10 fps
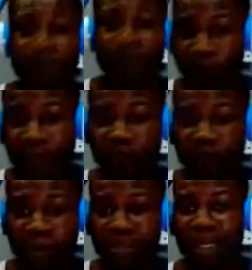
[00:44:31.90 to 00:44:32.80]
a
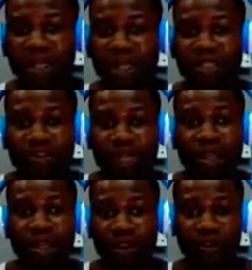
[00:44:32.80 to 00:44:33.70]
lot of persons.
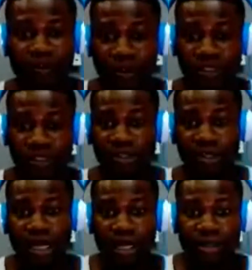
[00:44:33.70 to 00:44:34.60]

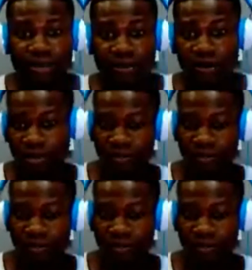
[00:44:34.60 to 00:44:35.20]
So